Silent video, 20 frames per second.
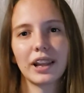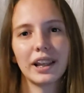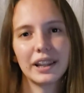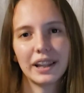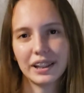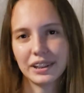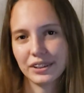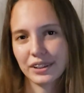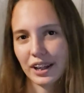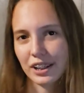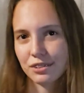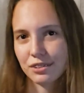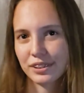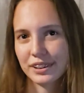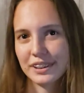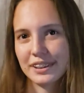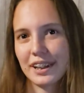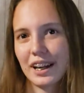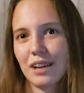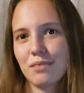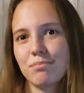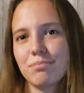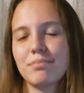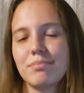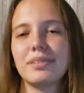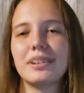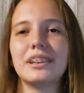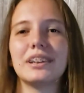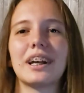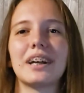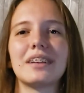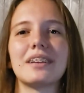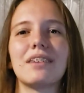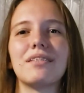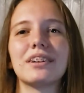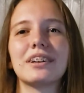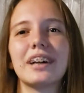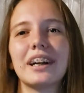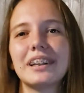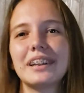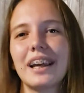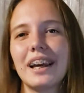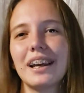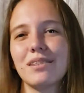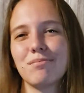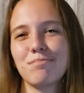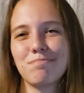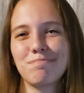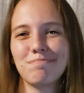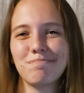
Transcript: Thank you guys for your time, and you guys have a great day.